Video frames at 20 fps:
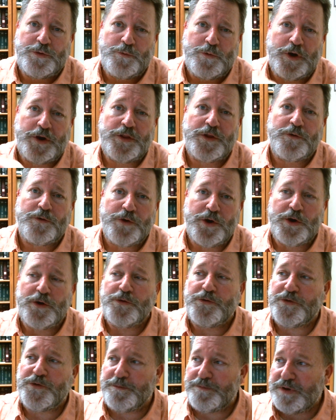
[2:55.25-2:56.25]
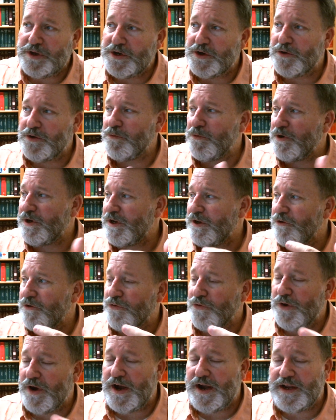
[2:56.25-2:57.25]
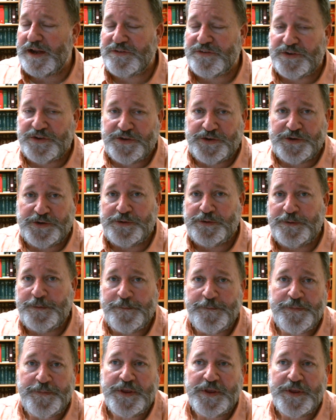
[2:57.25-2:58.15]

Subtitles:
where the roads are built, we're going to try to